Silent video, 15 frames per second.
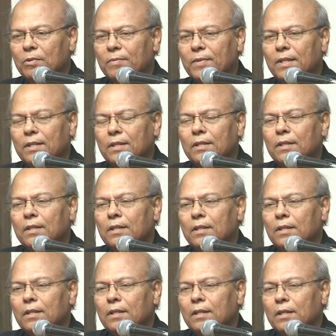movie.
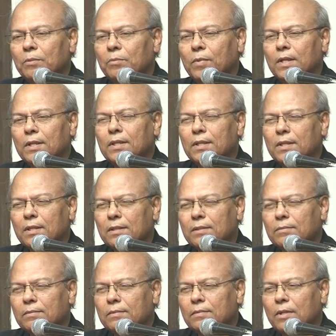What the
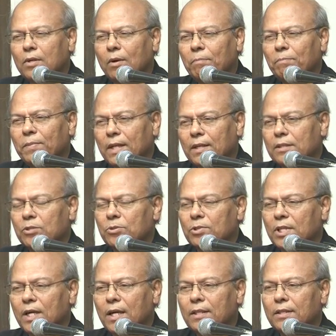complex
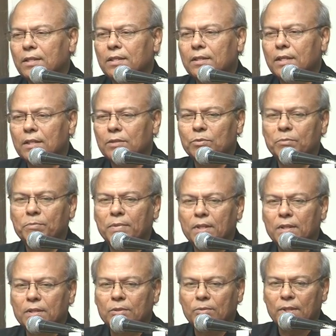society that would
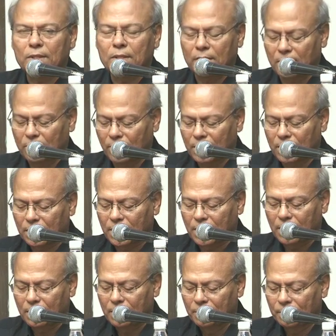be in
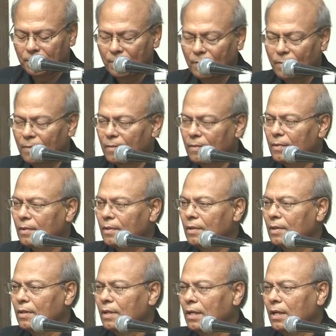2023
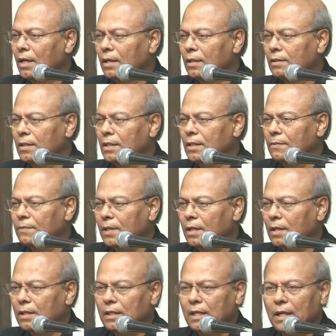and the
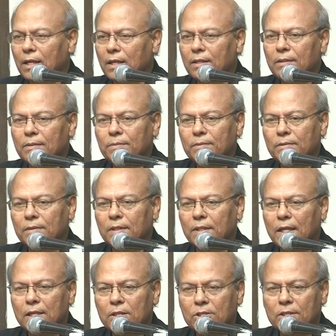difficult life,
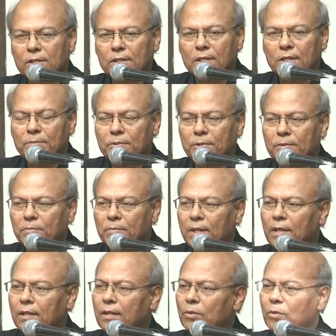relationships with
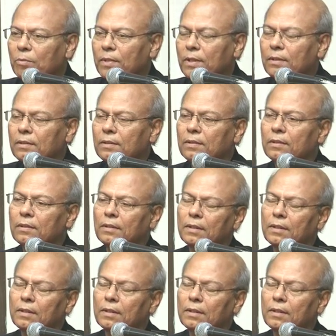men and women,